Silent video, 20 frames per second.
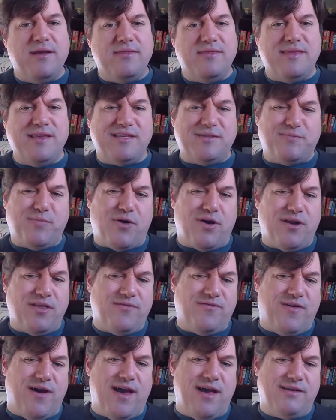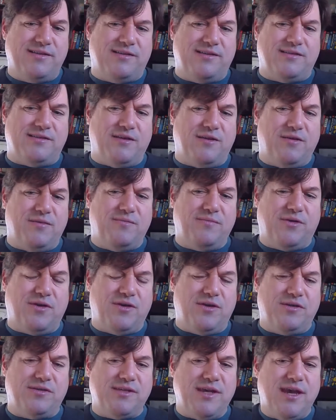this part of the file system
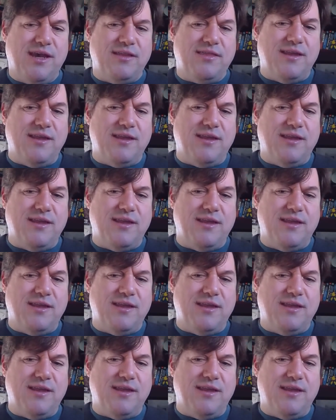because